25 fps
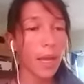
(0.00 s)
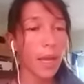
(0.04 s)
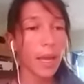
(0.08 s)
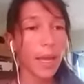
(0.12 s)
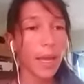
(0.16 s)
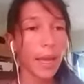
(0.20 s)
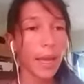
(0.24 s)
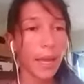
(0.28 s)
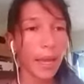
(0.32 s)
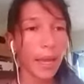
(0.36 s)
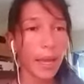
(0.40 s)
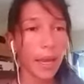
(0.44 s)

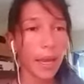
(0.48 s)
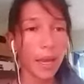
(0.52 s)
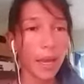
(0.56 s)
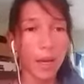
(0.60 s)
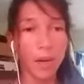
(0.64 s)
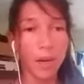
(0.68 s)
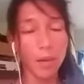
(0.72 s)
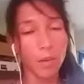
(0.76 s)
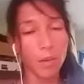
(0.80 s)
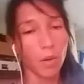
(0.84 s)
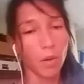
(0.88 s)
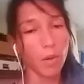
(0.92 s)

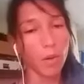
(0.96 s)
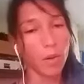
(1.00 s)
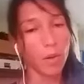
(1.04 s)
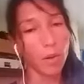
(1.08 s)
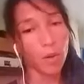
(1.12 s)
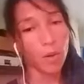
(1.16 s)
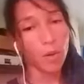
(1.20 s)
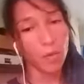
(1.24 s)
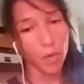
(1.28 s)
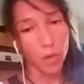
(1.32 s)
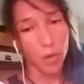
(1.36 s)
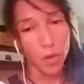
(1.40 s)
and
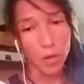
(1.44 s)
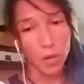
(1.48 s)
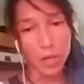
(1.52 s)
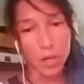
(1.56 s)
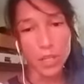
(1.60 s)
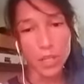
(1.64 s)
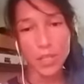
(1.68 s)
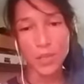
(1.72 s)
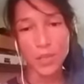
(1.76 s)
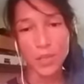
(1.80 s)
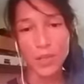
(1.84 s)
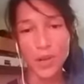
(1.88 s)
of
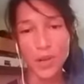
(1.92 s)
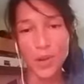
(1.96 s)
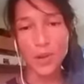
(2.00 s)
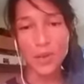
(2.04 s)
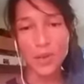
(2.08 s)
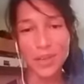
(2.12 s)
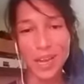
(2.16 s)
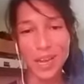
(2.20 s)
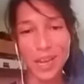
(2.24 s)
course, you know,